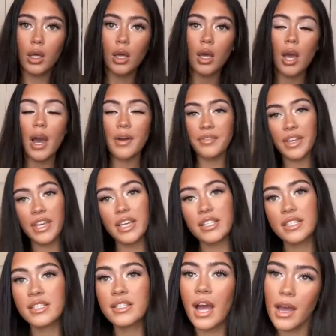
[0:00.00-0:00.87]
I think
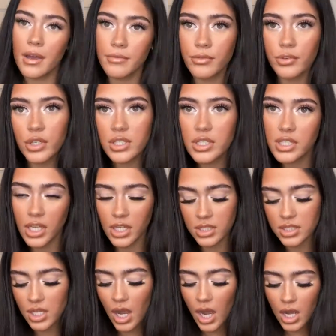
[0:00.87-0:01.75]
it's time for a
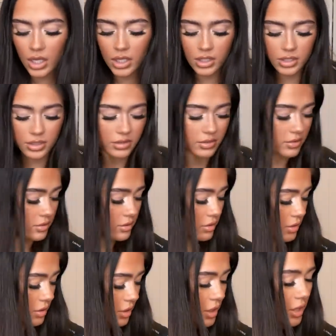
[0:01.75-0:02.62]
TikTok.
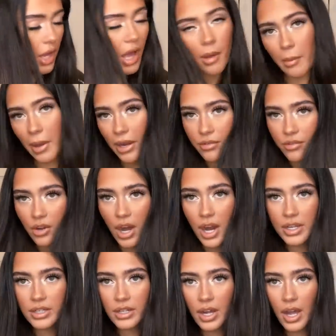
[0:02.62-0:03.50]
Am I
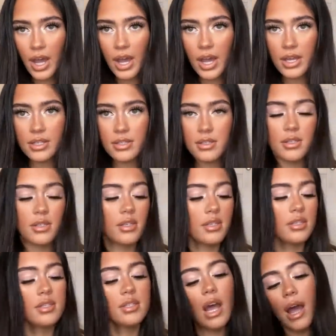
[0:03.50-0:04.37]
right, guys?
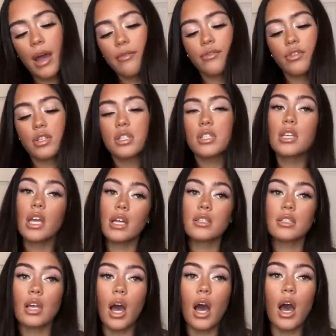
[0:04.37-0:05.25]
Time for
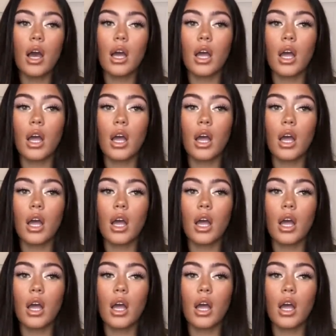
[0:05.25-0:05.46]
TikTok.